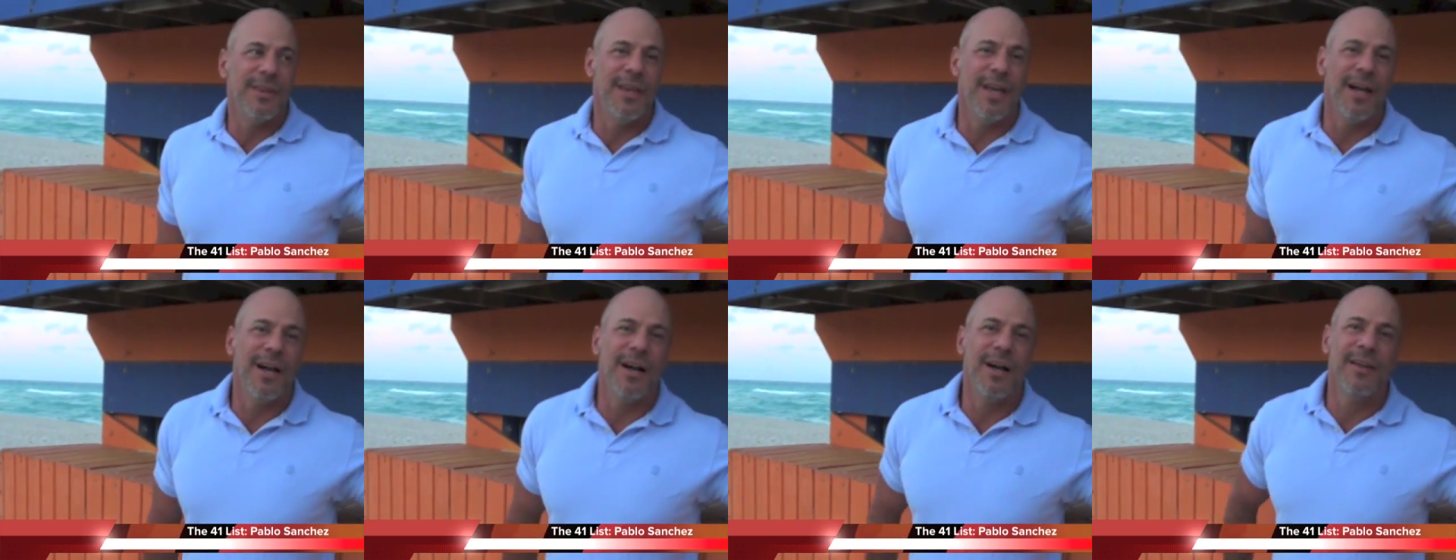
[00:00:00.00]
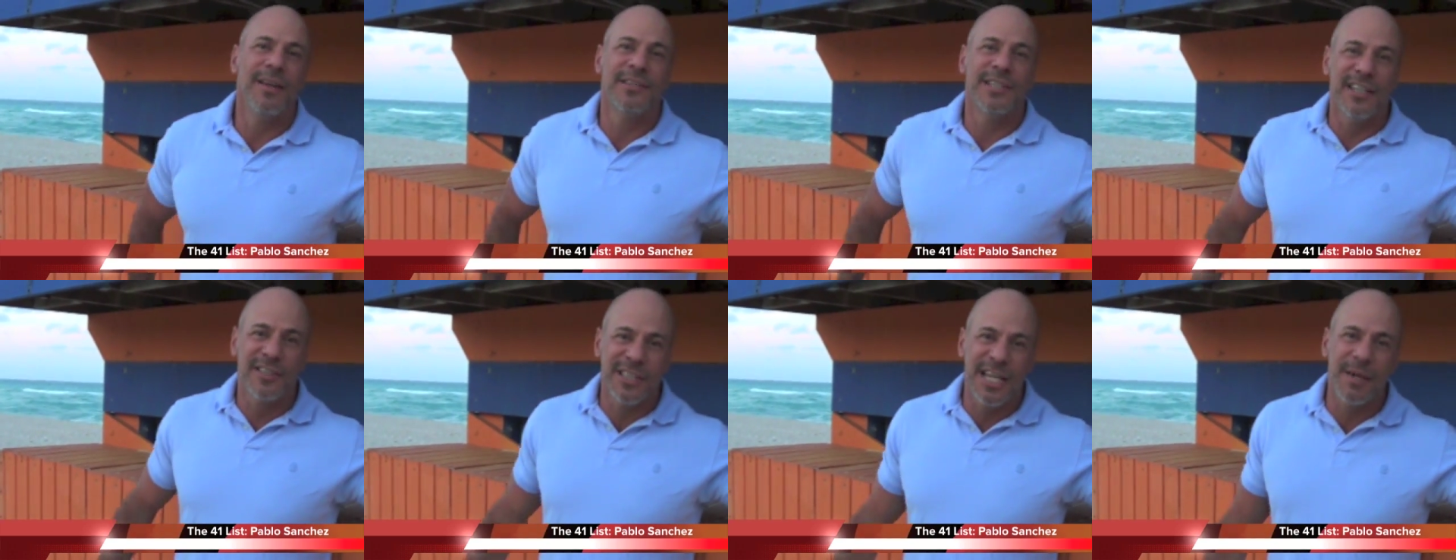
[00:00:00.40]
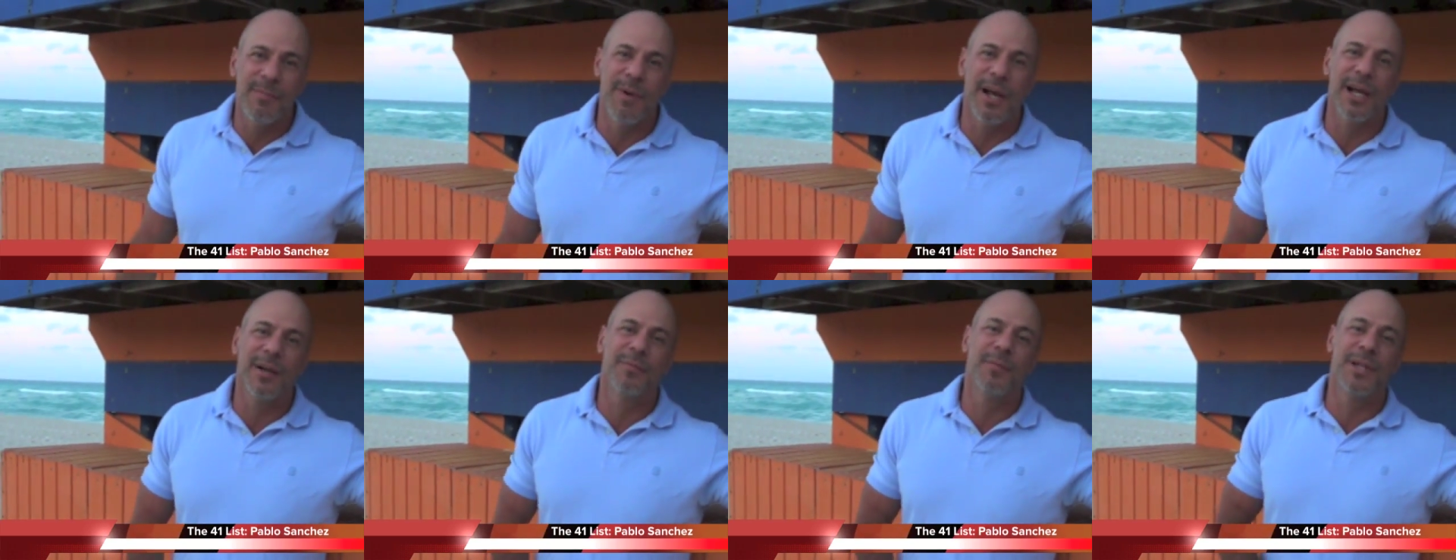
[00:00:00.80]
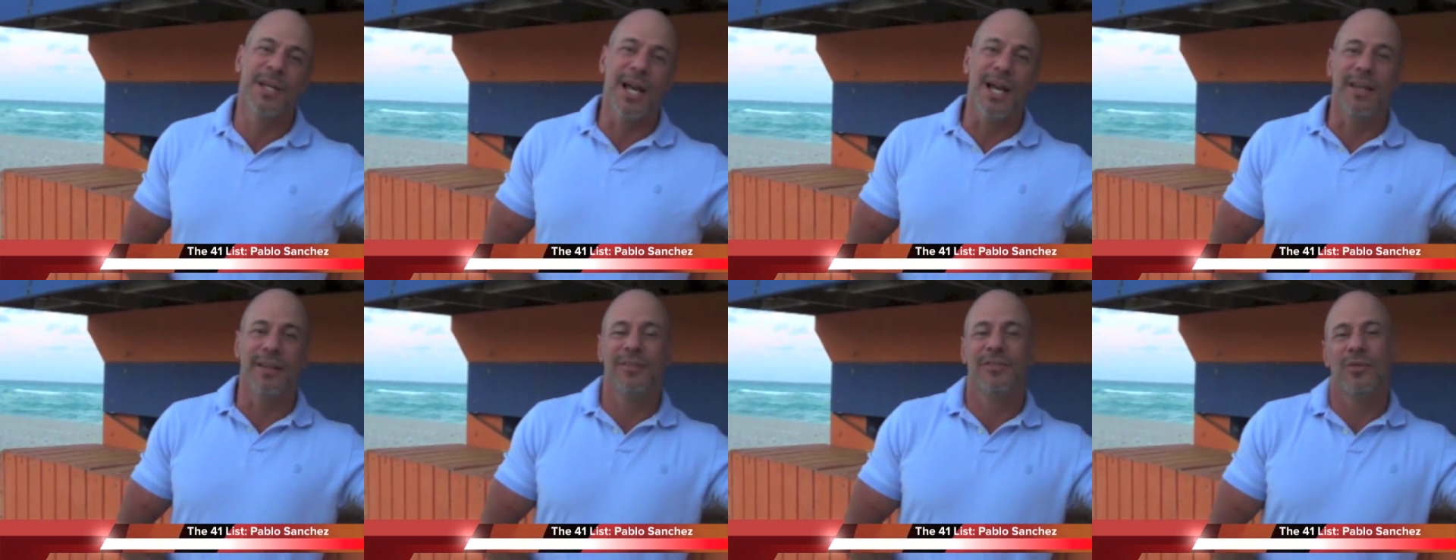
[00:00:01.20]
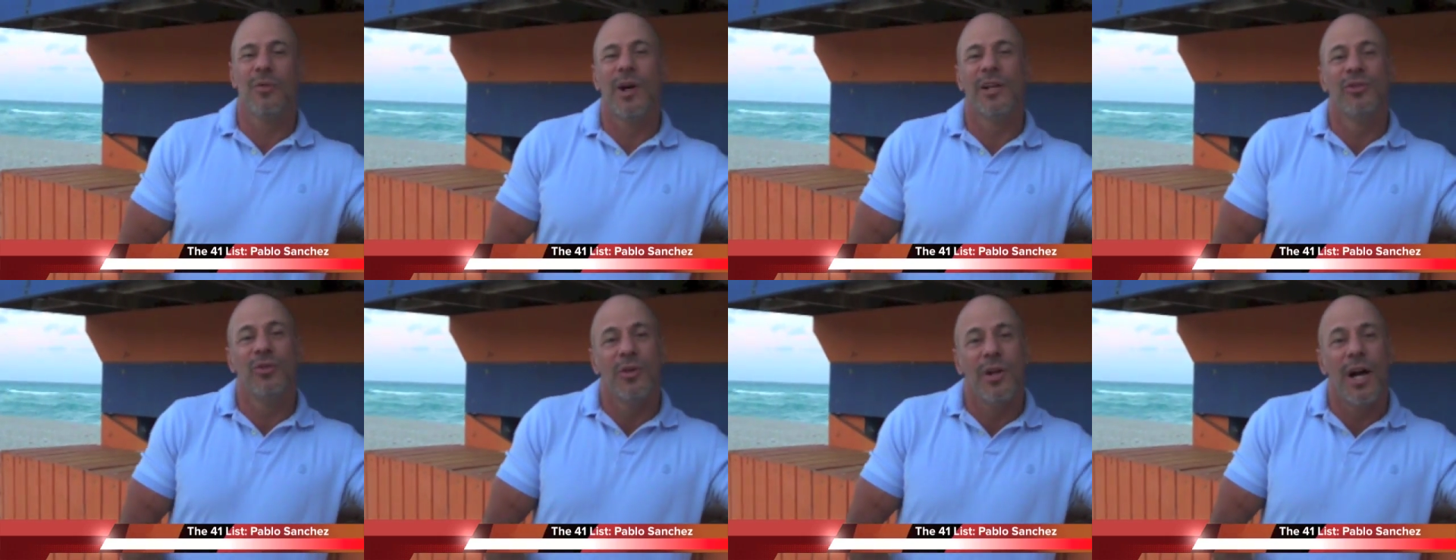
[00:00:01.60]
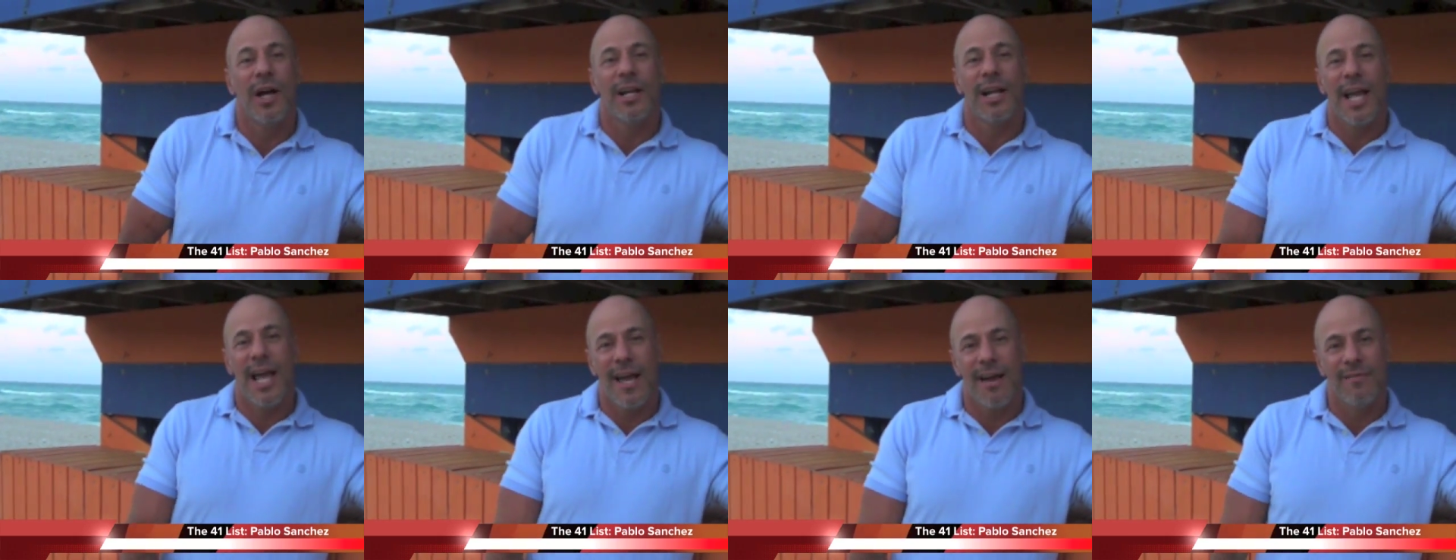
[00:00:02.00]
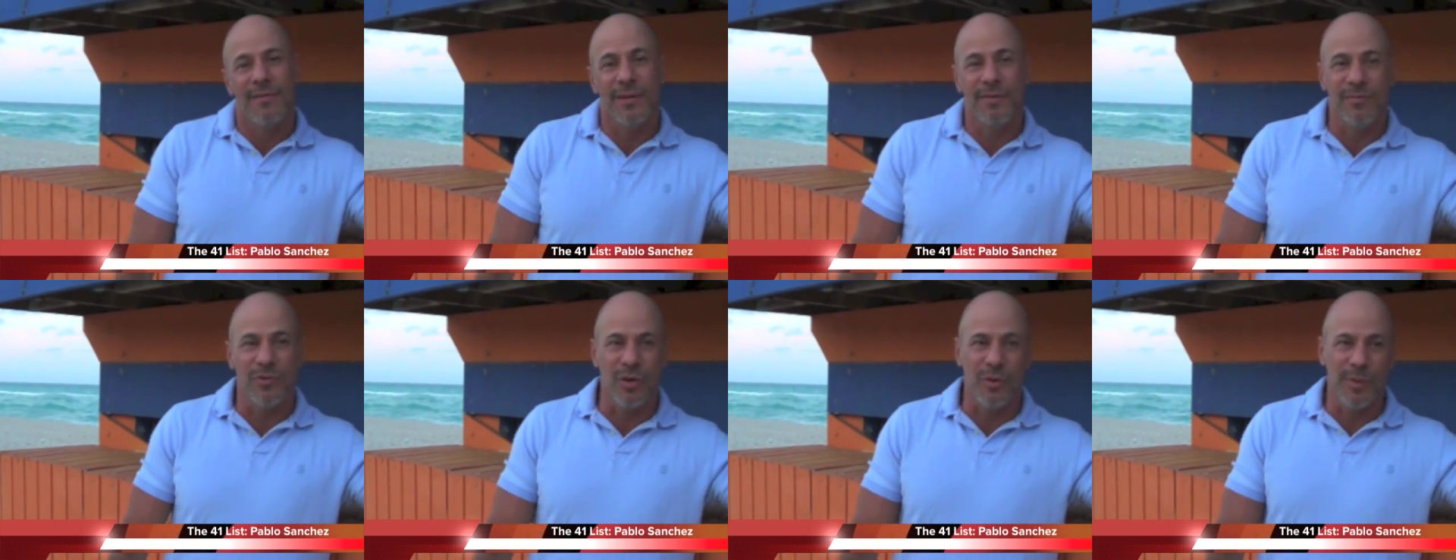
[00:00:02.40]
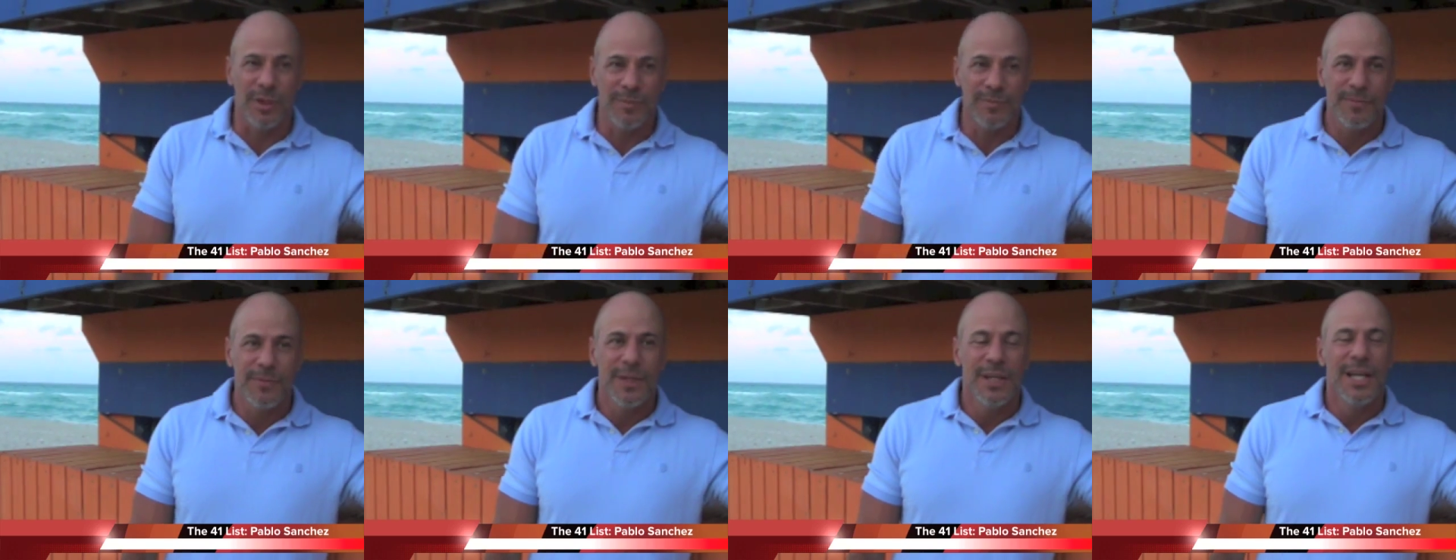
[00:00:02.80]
the test came back benign, so I do not have lymphoma.